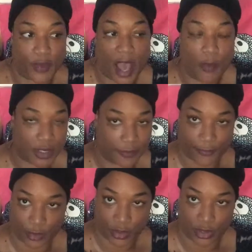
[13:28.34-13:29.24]
I wasn't
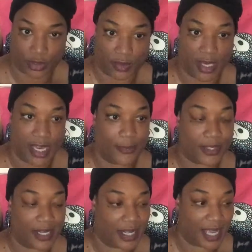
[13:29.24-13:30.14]
forced to. It
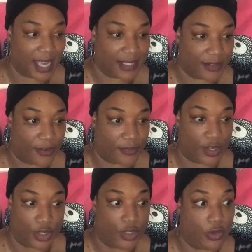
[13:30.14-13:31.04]
wasn't a case
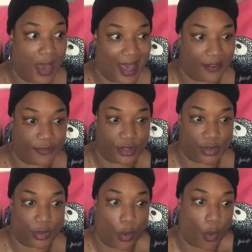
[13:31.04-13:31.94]
of you have
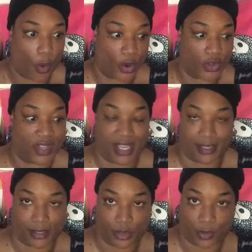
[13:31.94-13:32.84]
to, or
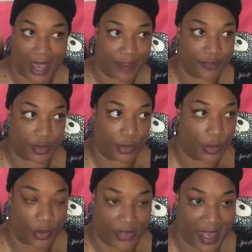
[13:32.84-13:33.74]
this, you have to,
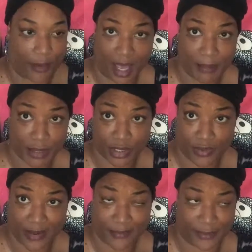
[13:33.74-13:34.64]
or that. I'm just
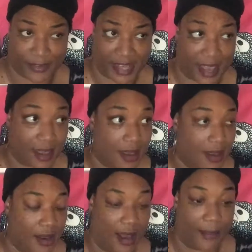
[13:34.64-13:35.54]
grateful for that.
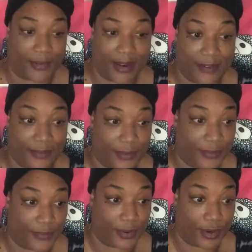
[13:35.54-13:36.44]
I'm grateful
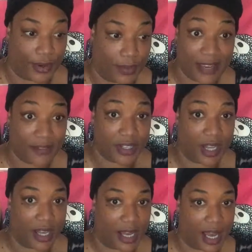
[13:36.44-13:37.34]
for,
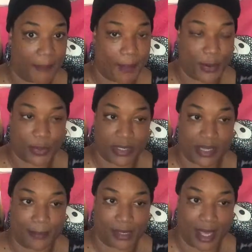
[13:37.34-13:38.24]
even I moan
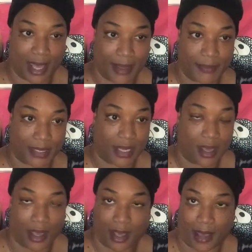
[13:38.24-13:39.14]
sometimes
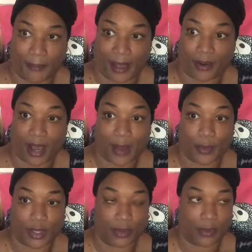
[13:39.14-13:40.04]
about I
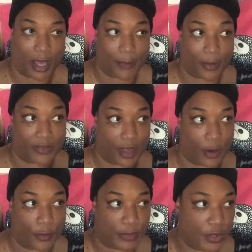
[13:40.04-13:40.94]
want the
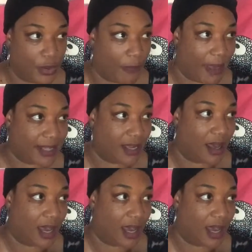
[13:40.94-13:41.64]
home to look better,